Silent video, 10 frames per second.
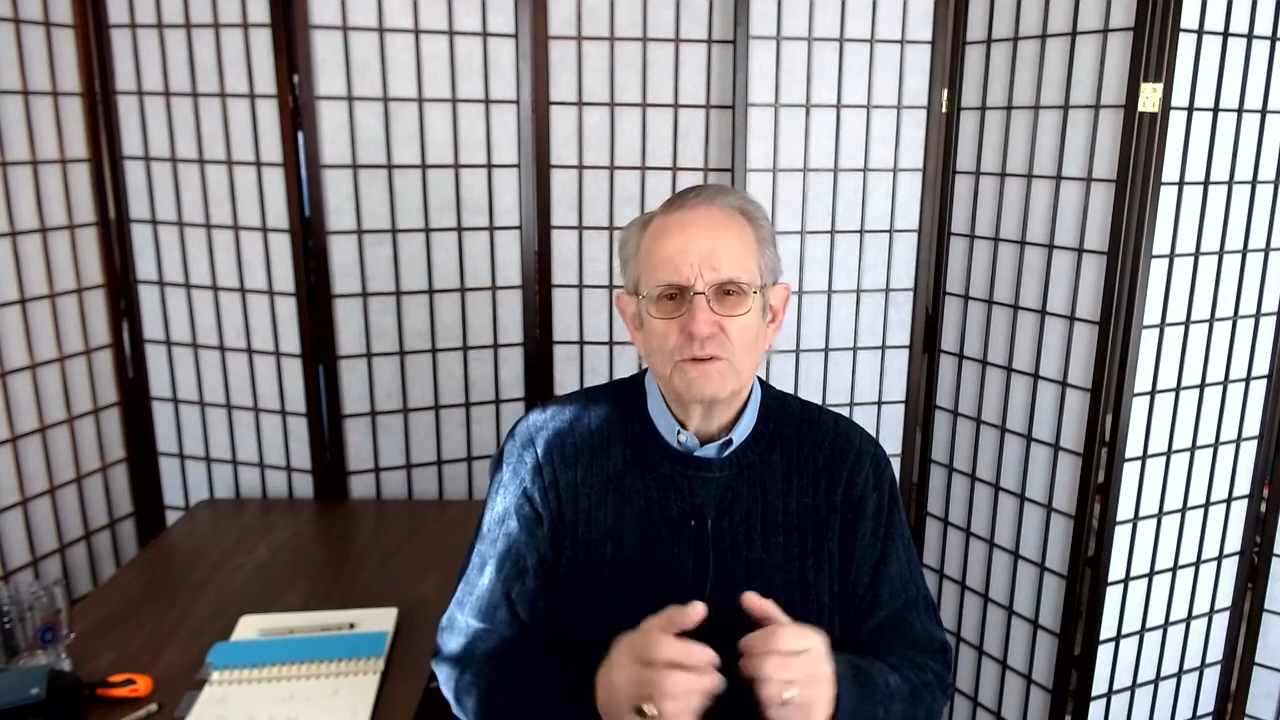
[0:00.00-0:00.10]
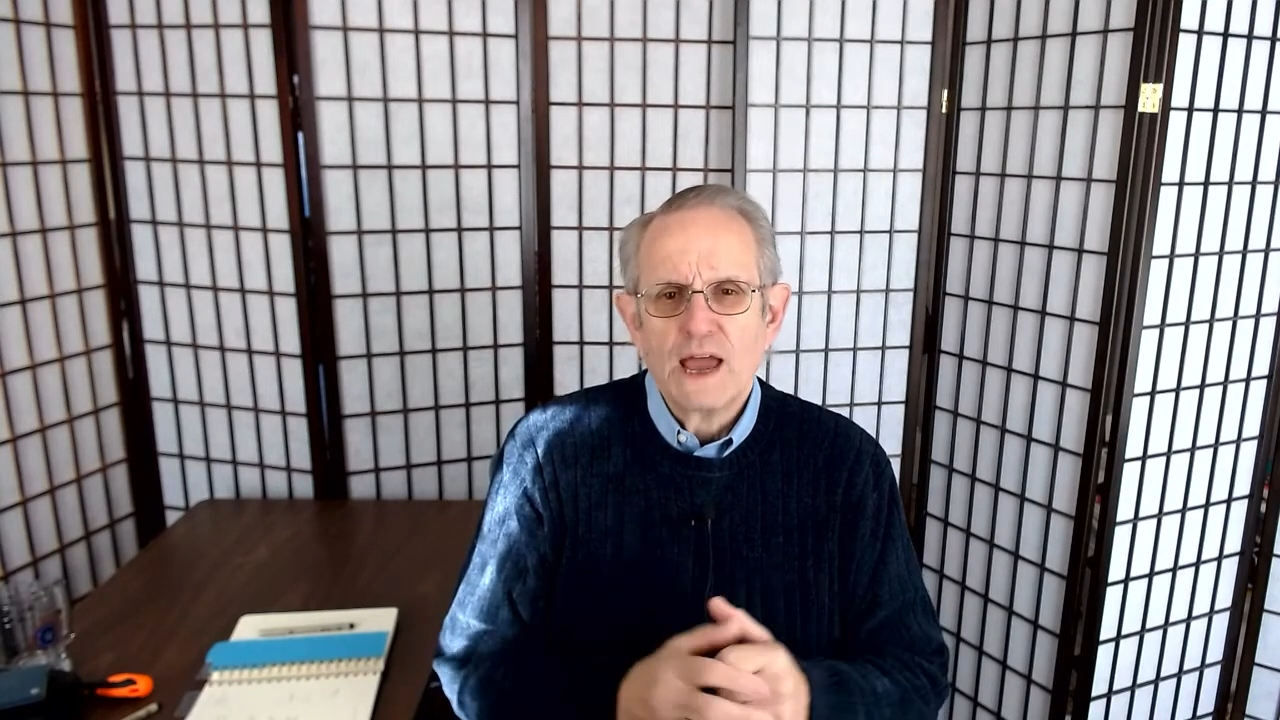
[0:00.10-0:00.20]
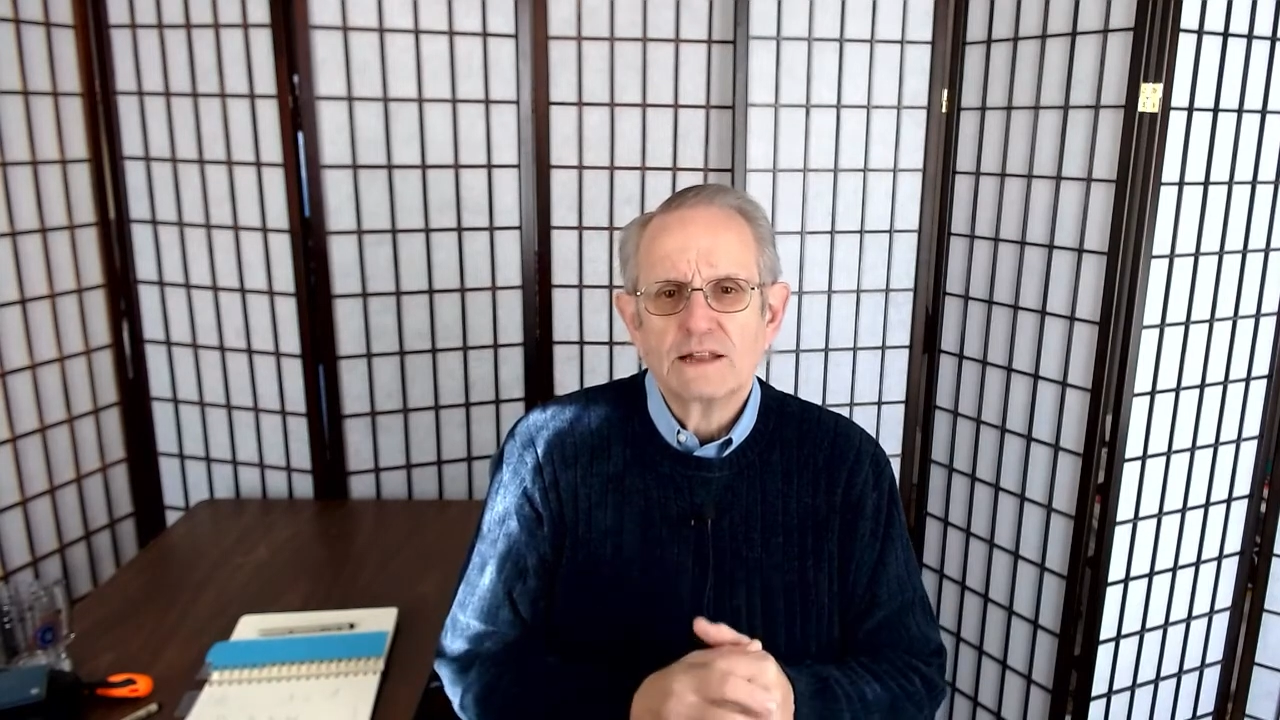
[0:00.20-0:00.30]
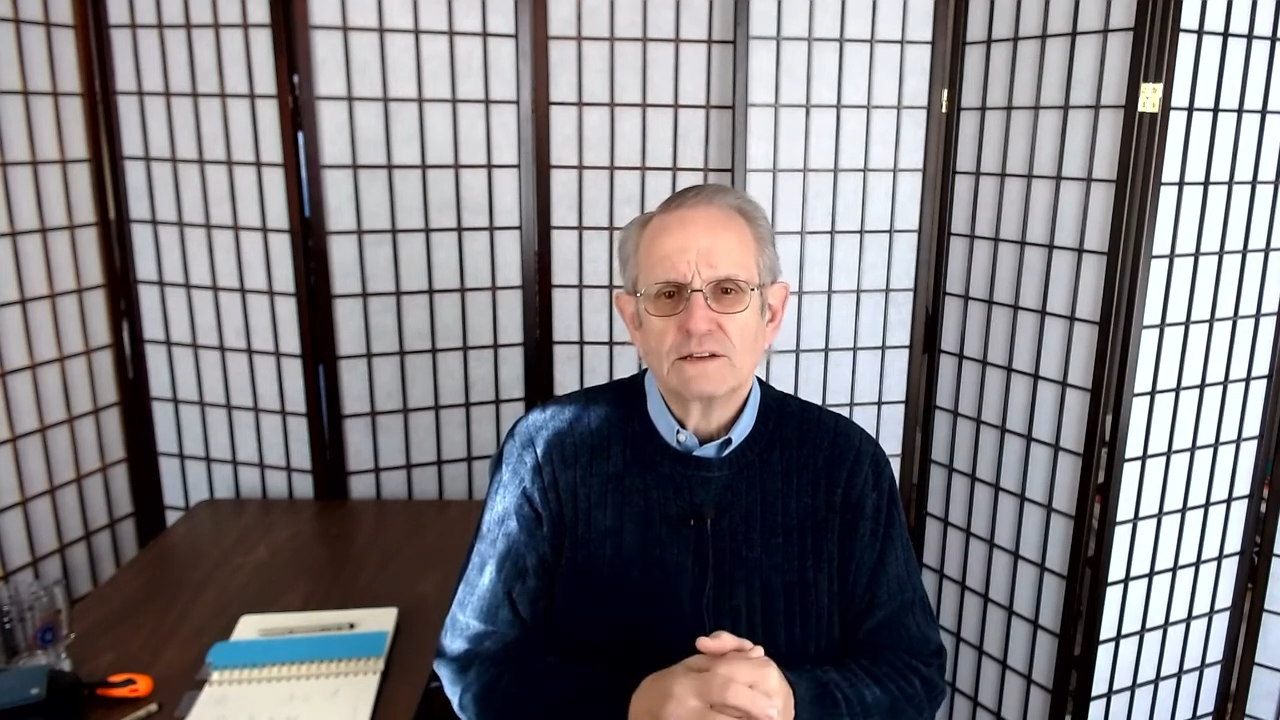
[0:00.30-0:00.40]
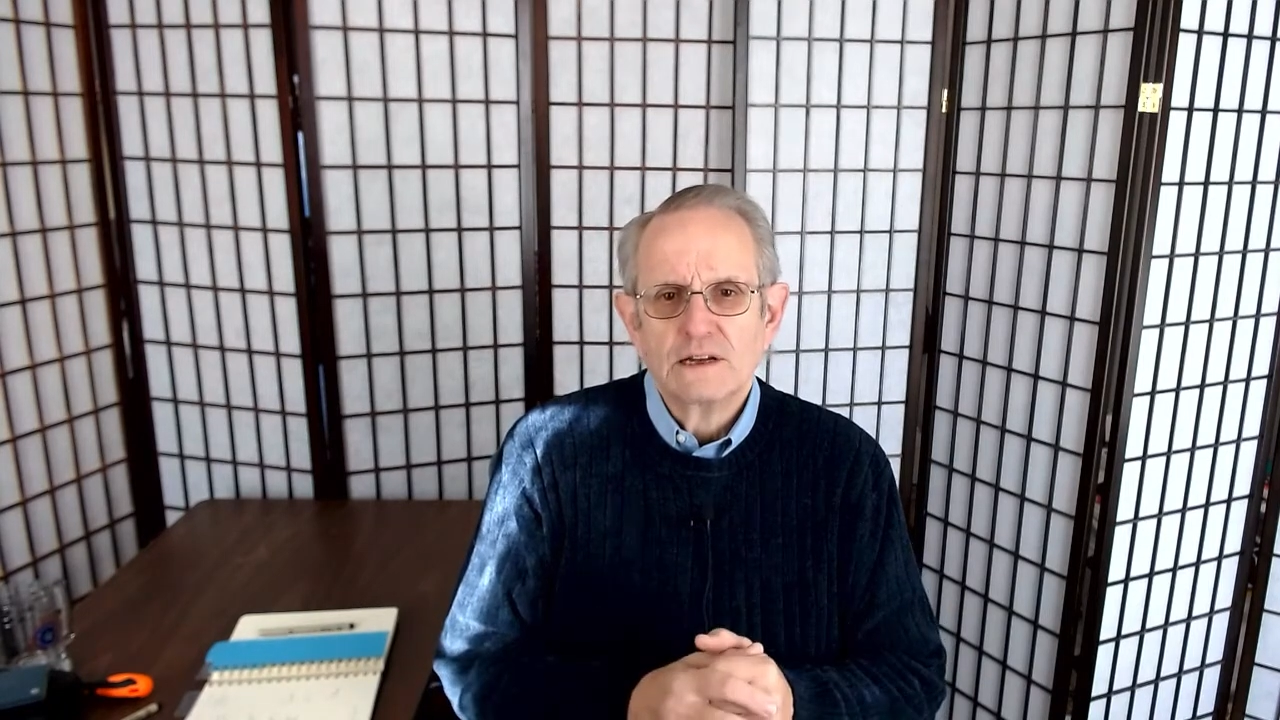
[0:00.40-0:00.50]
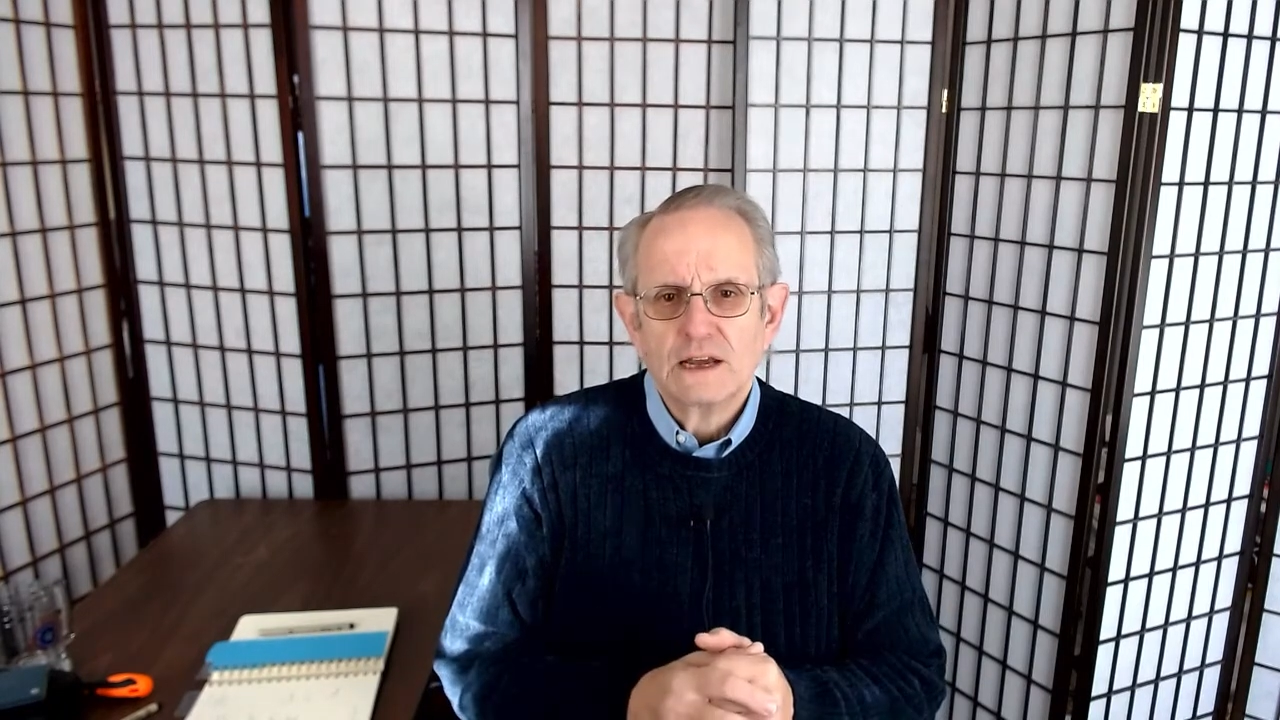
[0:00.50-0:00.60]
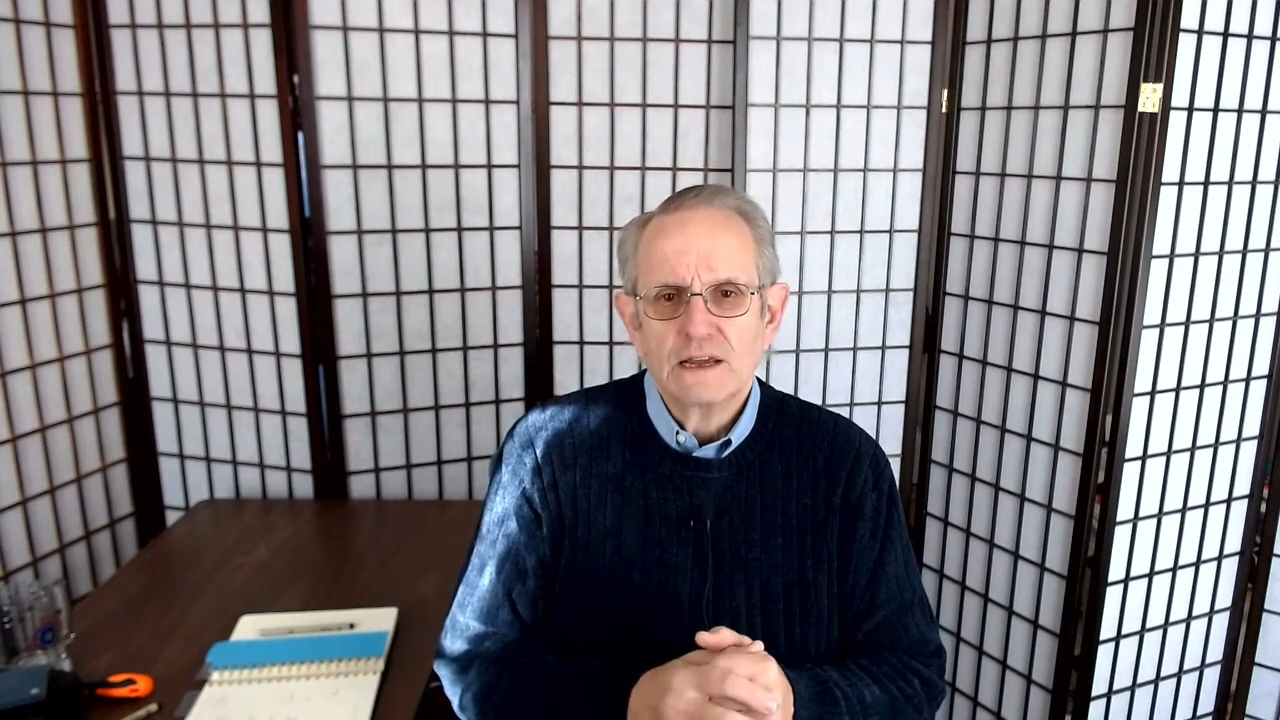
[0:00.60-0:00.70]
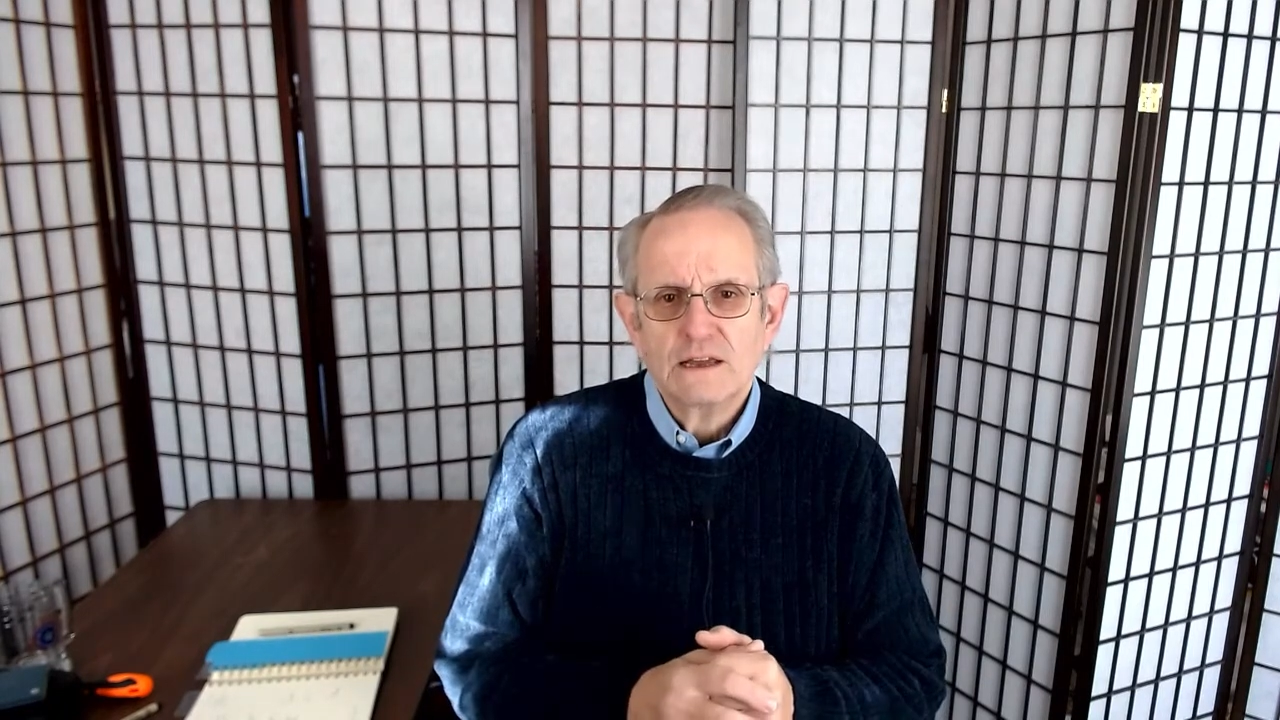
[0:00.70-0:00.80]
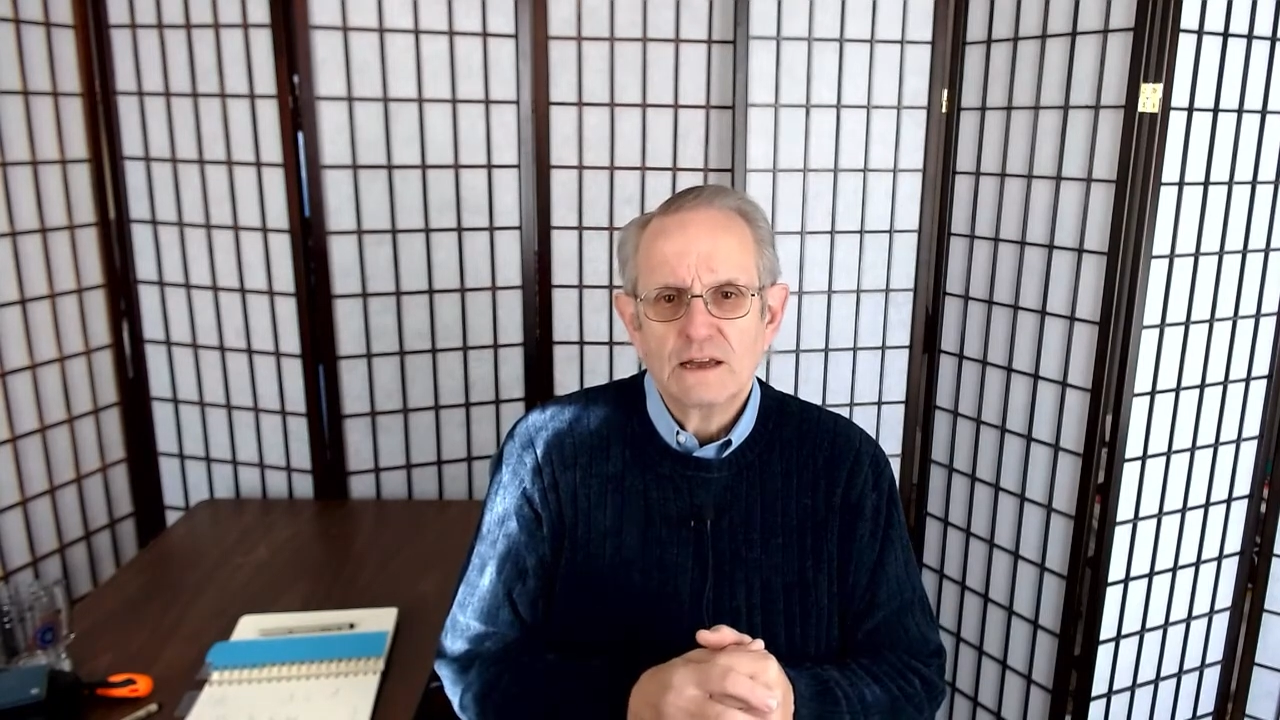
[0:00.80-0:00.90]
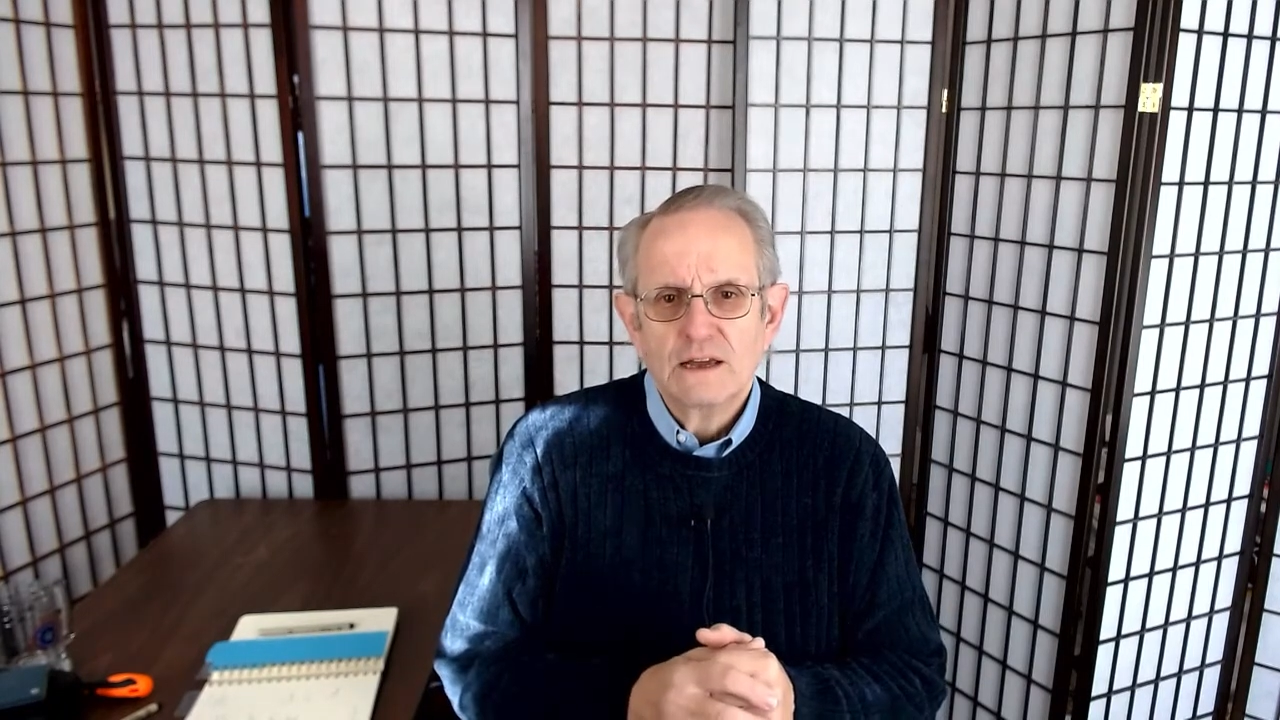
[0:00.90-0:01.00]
that today?